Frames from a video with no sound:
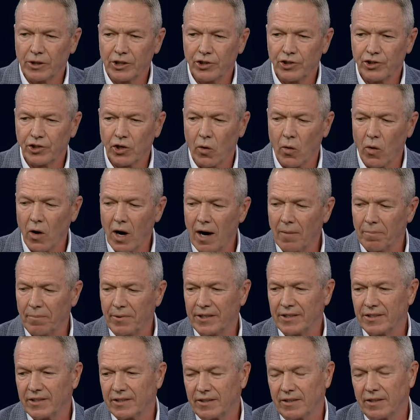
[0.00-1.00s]
you show up,
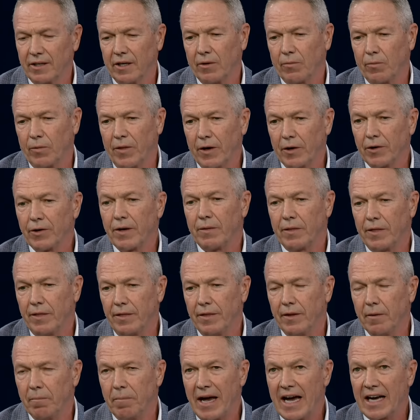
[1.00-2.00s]
it's, you know, they're
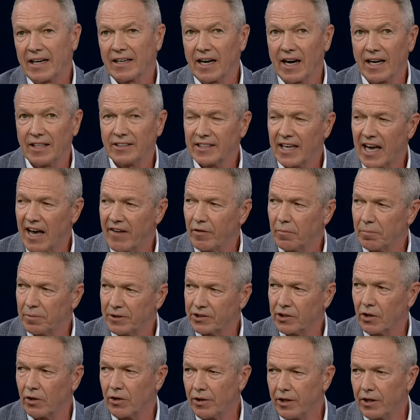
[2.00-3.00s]
the bad guys have it, but
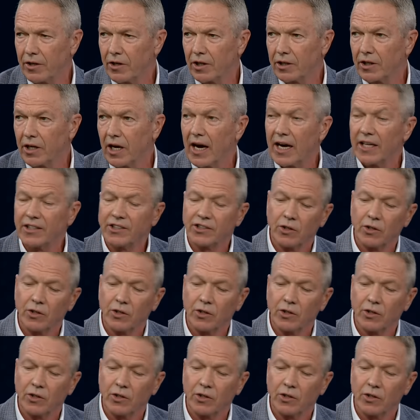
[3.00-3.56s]
so do the good guys.